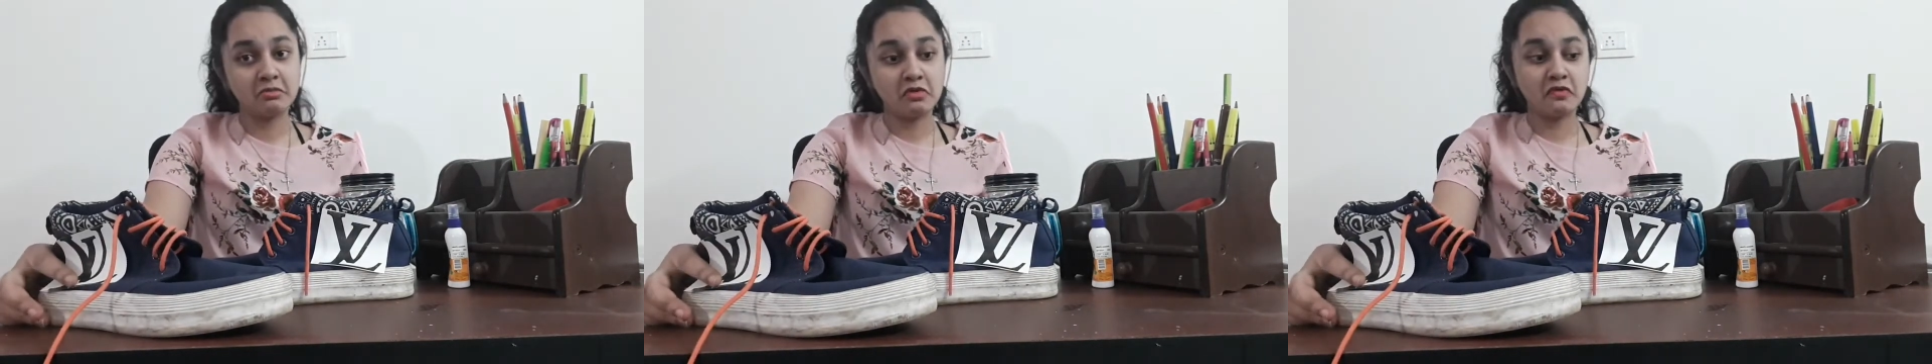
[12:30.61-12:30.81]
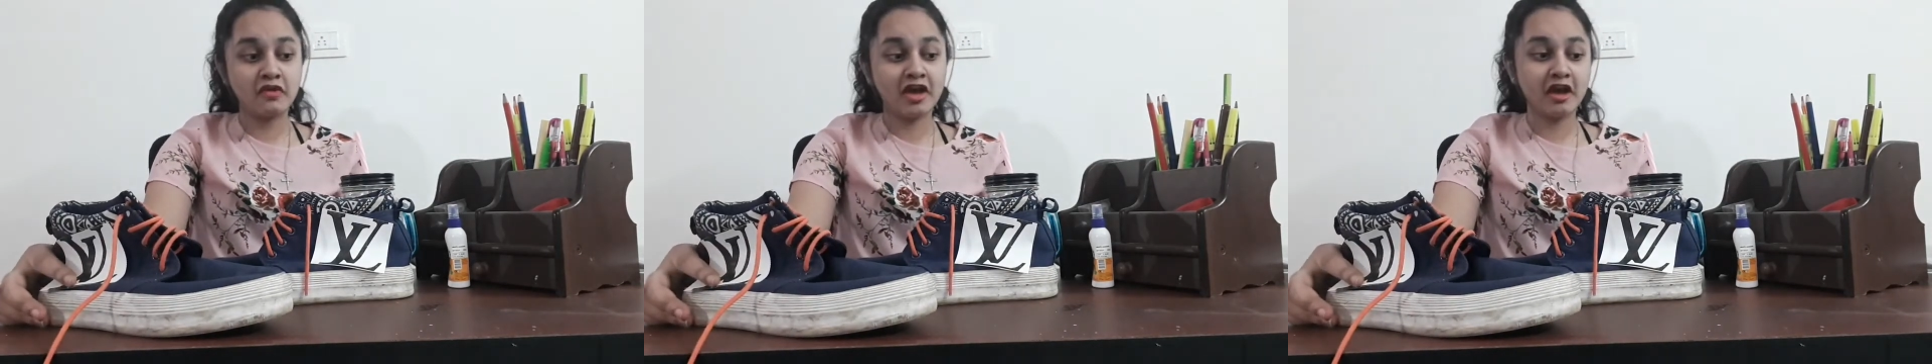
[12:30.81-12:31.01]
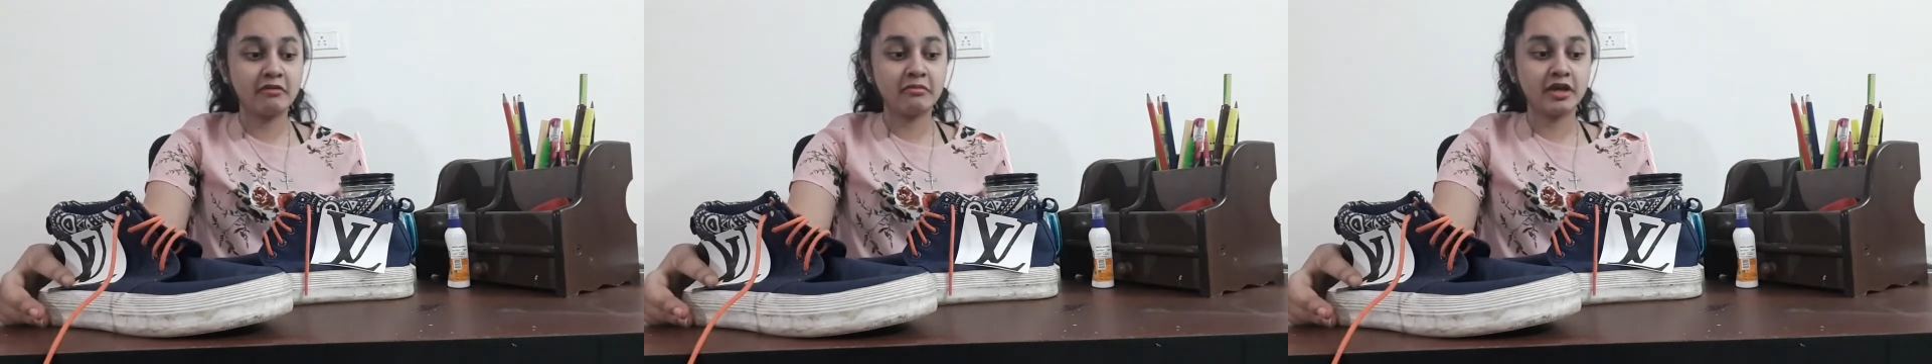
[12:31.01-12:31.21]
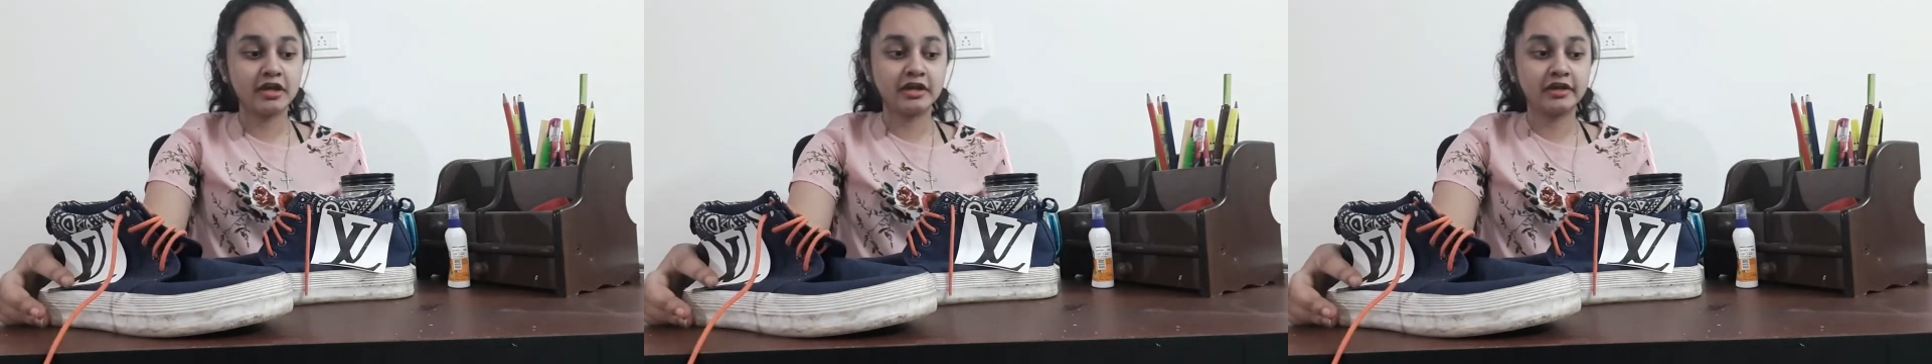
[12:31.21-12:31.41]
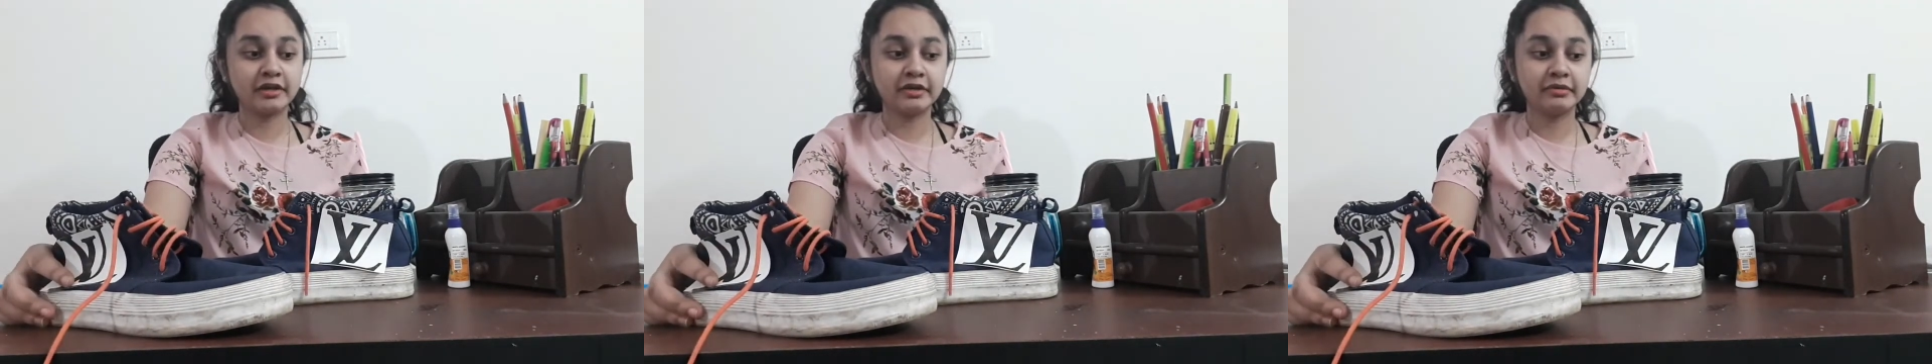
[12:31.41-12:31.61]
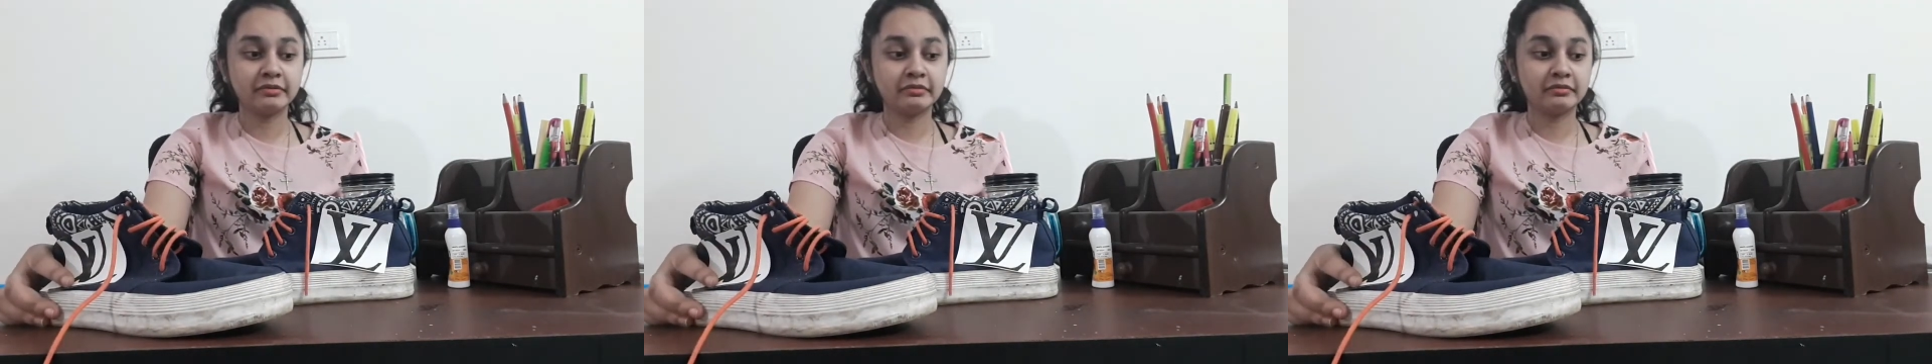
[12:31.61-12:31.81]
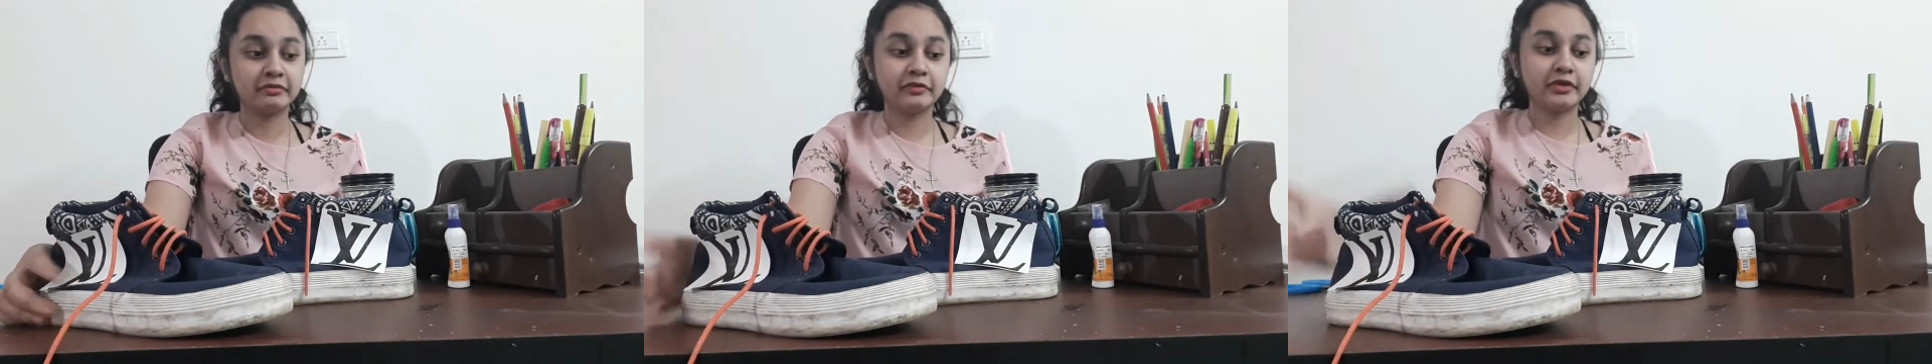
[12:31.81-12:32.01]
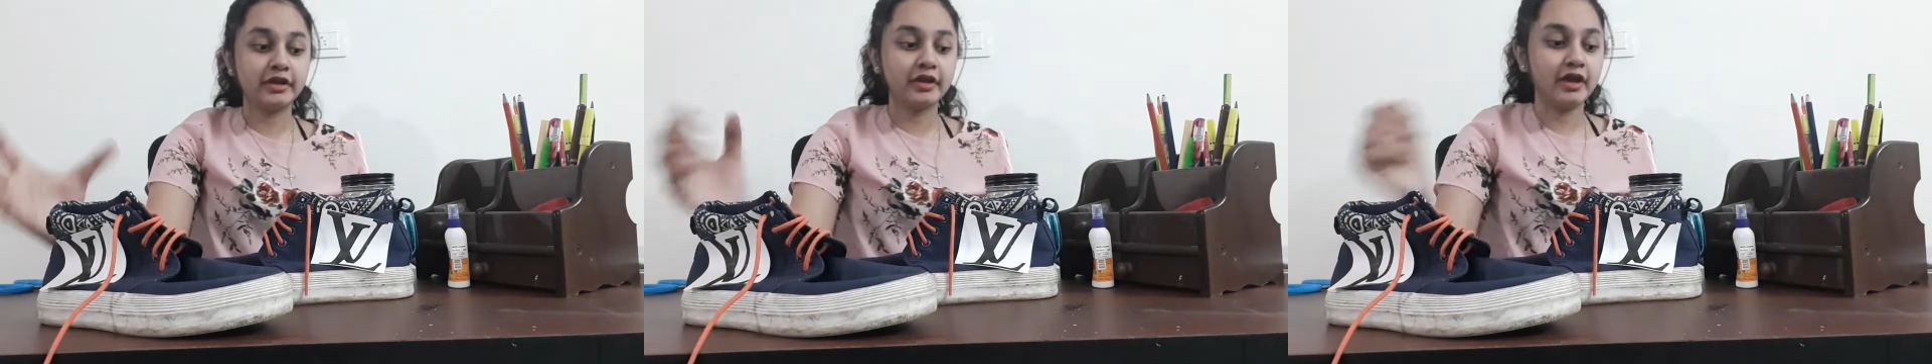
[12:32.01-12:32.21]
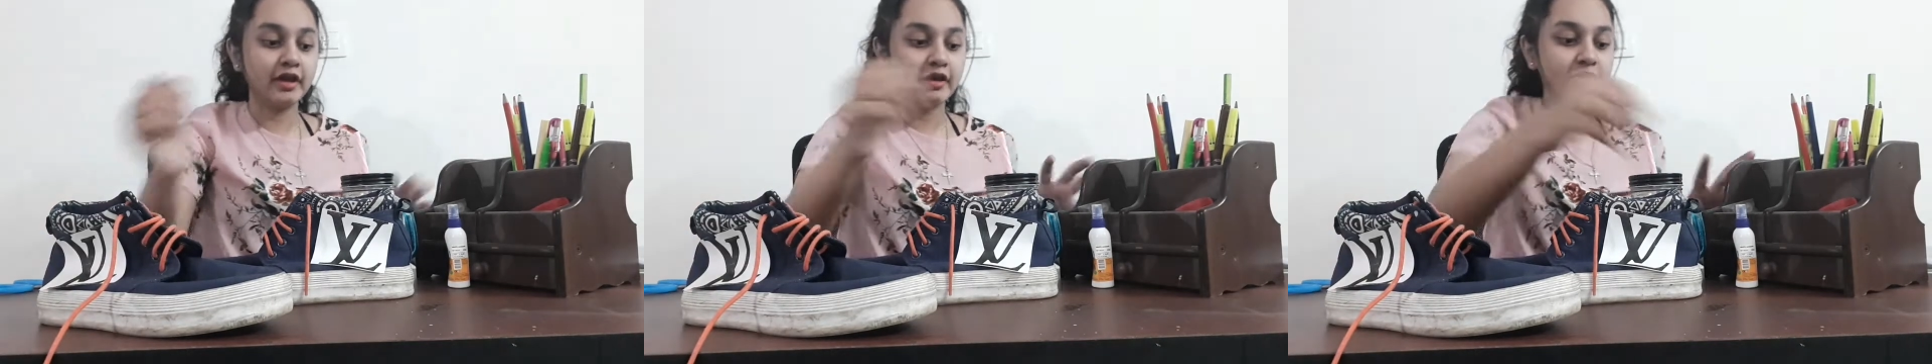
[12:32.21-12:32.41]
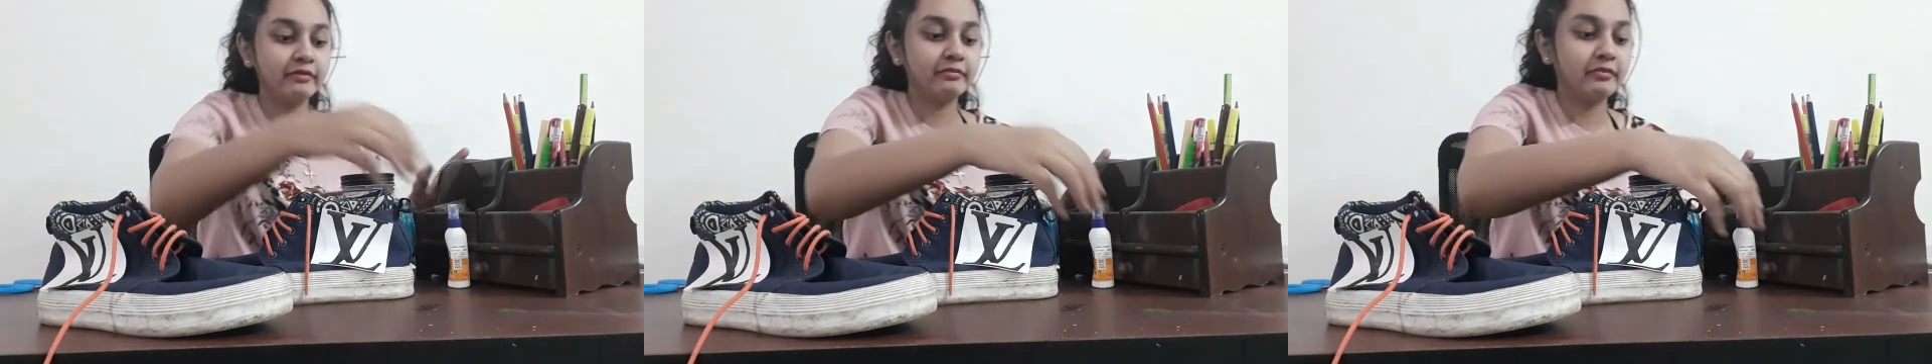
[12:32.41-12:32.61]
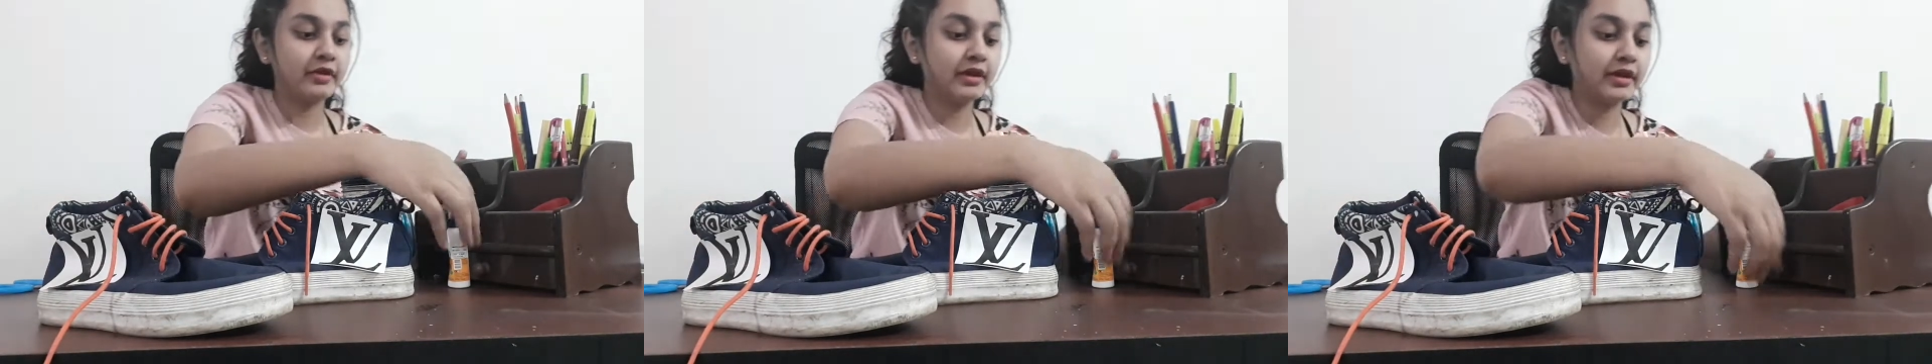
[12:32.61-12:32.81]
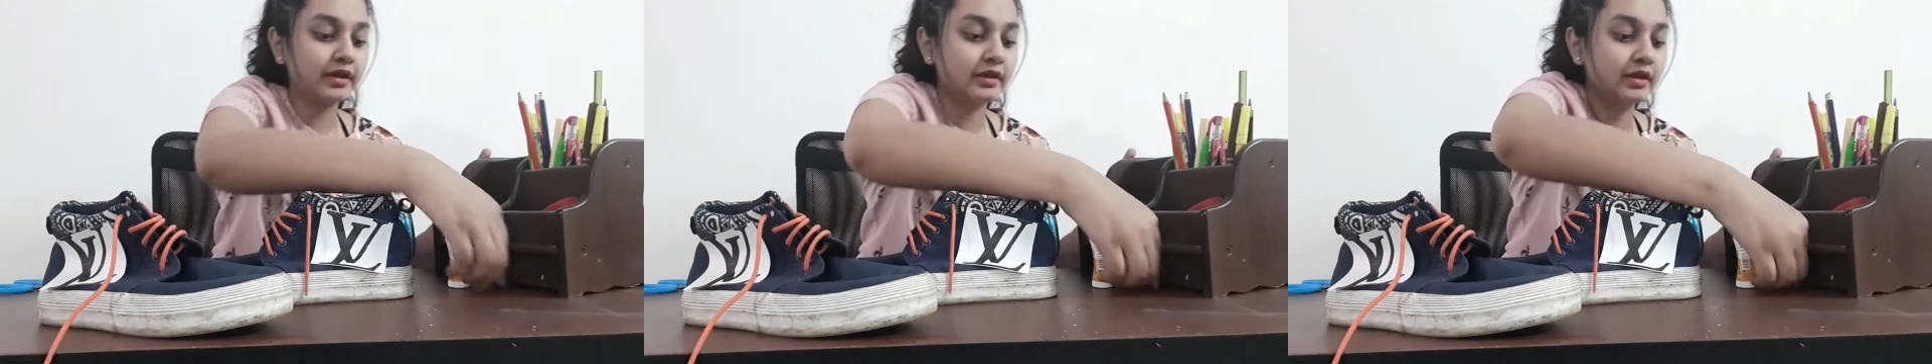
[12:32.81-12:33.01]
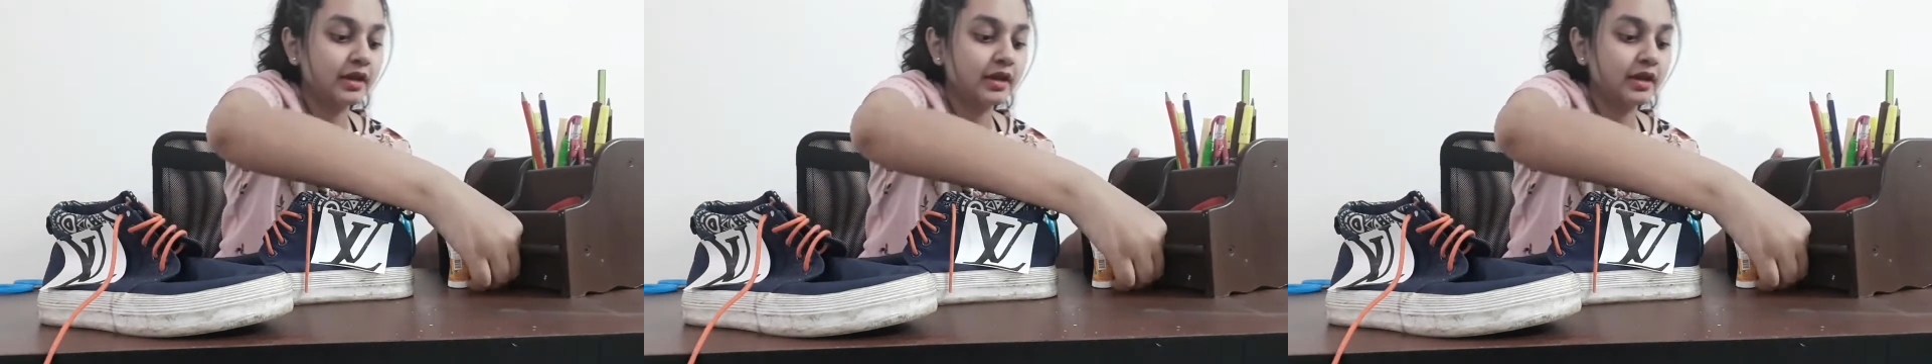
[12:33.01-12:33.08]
We have money. We have money.